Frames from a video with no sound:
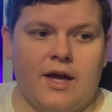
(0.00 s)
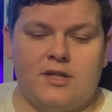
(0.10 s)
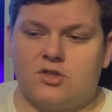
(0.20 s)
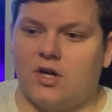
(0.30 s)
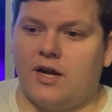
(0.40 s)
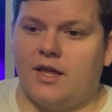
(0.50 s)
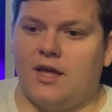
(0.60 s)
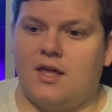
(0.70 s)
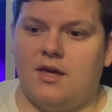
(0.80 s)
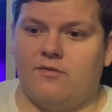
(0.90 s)
It's trying to
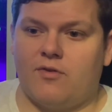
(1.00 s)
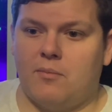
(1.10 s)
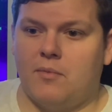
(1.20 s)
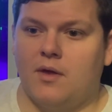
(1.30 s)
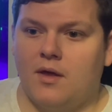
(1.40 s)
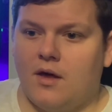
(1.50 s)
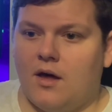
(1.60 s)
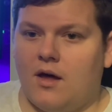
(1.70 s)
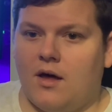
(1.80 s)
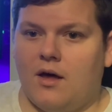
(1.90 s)
get heat from
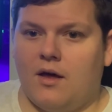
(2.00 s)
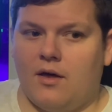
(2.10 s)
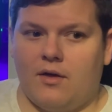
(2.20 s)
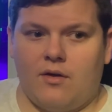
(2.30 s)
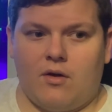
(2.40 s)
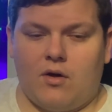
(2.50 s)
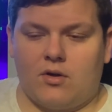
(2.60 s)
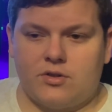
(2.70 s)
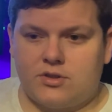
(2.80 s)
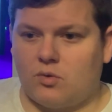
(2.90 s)

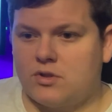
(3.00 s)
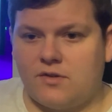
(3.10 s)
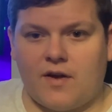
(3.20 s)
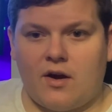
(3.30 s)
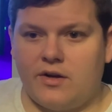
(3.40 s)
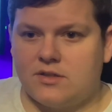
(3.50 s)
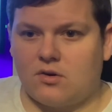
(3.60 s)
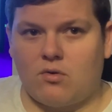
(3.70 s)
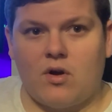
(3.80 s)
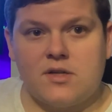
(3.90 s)
all sorts of areas
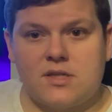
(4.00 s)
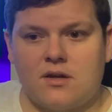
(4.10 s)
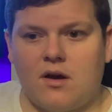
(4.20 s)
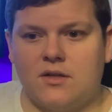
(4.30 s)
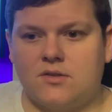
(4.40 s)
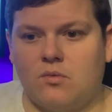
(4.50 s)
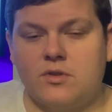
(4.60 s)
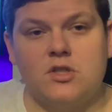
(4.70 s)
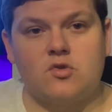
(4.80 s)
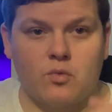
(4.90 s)
across the console,
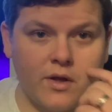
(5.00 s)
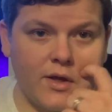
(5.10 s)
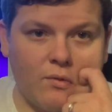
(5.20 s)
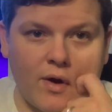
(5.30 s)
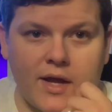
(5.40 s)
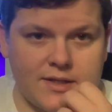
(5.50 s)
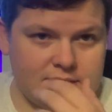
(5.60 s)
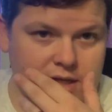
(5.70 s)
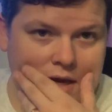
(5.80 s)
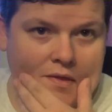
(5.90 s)
which is really great to
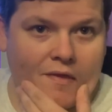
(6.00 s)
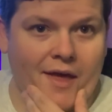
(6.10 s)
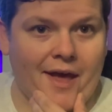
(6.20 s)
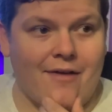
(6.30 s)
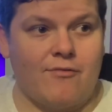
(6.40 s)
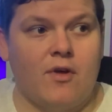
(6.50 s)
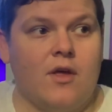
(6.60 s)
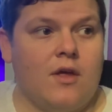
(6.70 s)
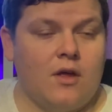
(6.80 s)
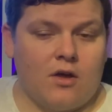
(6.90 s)
see that they have
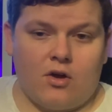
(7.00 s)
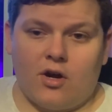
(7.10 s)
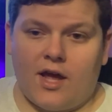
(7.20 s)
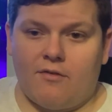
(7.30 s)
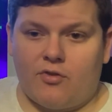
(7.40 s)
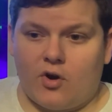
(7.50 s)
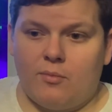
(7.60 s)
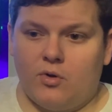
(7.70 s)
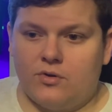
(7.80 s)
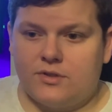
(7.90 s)
going to have
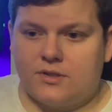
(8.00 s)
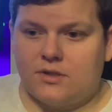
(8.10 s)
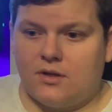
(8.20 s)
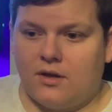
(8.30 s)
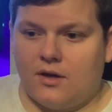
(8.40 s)
thermals